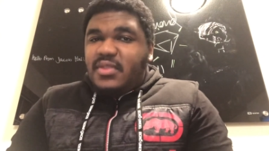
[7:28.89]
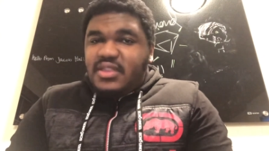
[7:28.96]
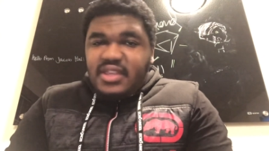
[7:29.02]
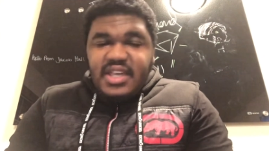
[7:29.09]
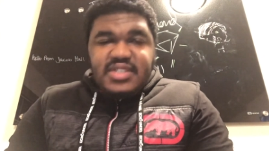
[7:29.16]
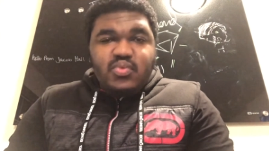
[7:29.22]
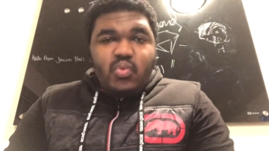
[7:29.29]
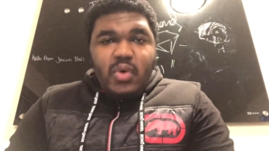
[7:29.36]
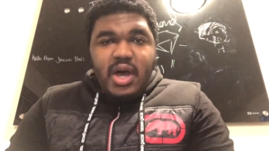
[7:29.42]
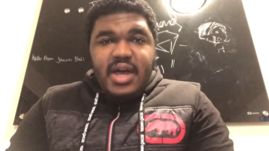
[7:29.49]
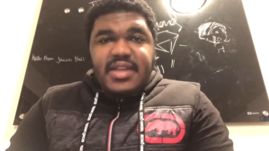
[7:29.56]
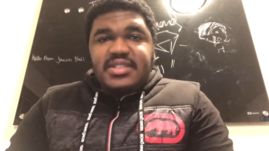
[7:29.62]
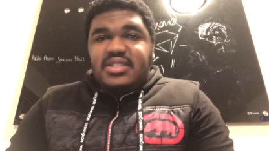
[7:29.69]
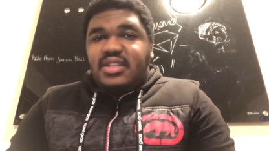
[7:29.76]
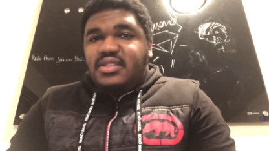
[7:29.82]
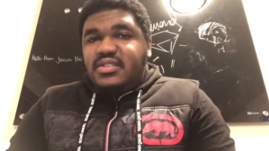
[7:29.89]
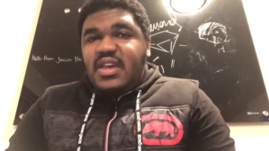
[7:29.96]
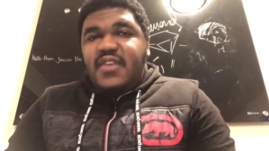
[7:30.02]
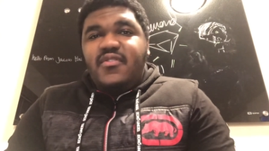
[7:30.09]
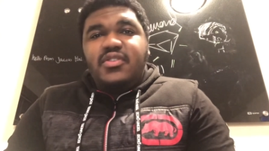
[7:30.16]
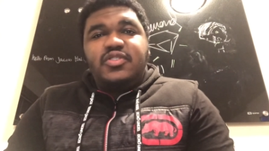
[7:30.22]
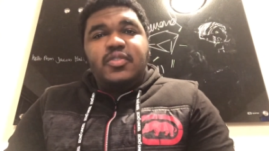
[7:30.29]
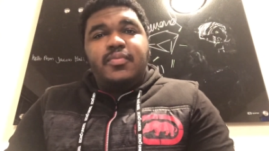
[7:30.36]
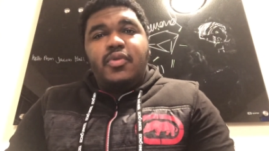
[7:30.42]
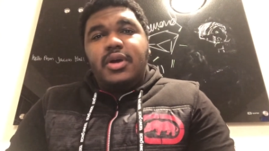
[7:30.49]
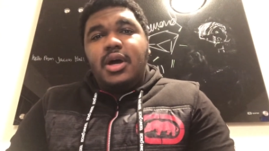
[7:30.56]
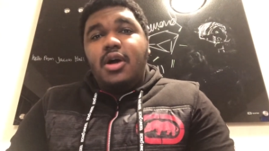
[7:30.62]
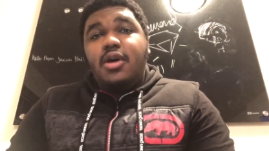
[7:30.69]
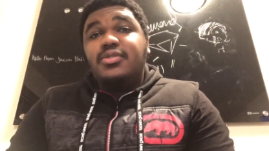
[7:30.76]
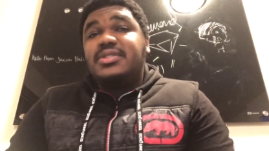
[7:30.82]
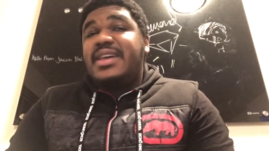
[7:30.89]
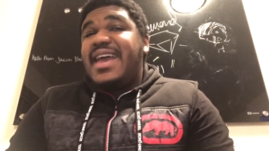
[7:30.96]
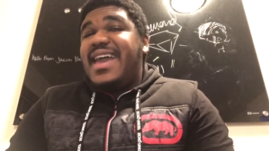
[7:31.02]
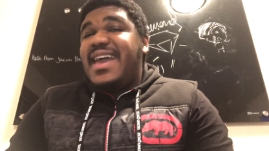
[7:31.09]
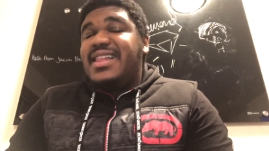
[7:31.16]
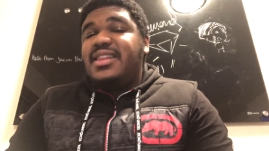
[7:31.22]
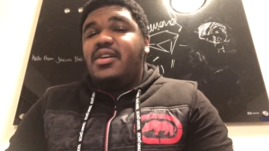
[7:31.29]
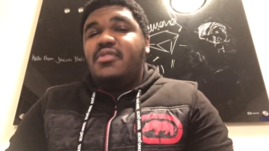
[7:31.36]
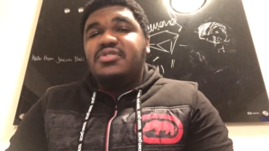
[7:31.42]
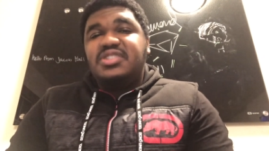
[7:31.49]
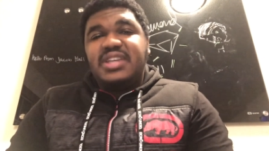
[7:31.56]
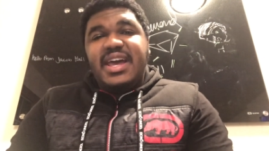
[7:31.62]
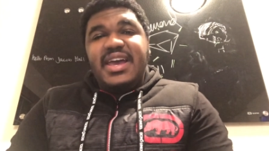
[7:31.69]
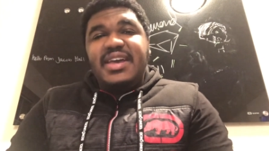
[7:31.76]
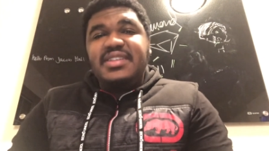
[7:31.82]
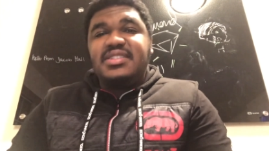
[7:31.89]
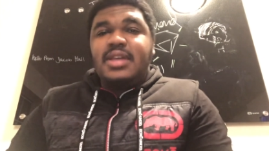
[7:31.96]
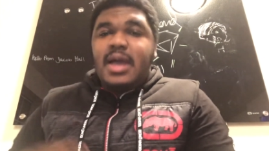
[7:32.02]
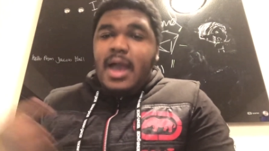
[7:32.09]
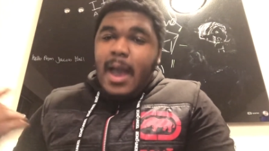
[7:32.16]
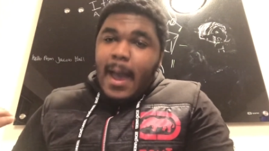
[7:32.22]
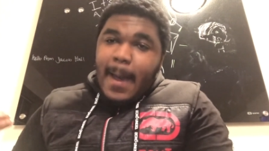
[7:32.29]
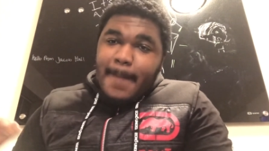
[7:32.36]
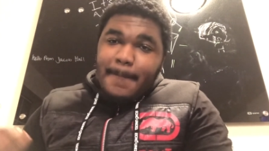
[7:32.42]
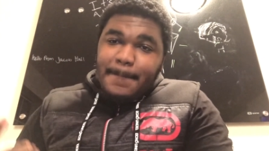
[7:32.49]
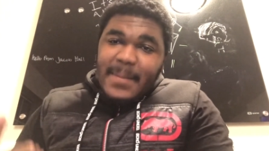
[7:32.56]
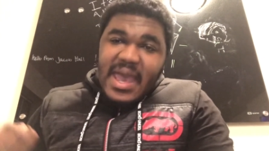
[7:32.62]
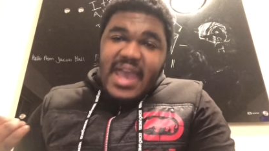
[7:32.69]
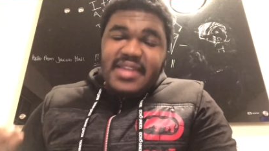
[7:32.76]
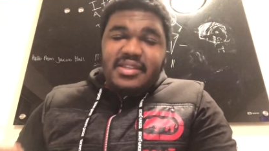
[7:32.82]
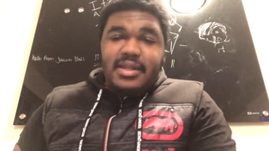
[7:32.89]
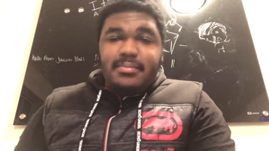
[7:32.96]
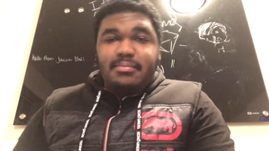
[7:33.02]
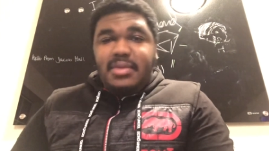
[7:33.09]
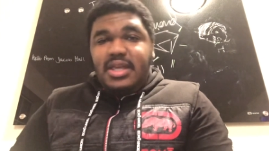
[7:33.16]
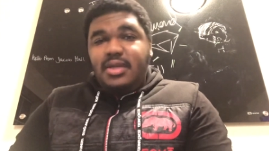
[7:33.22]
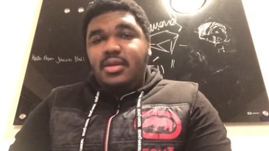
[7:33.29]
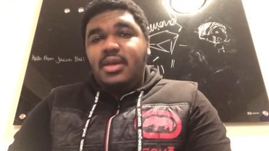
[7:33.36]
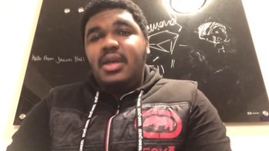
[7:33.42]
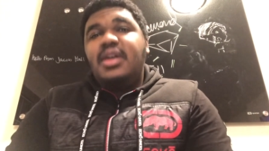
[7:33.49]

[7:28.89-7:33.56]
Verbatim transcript: This was Davo 2.0's and Lil Jayy's Abandon Me,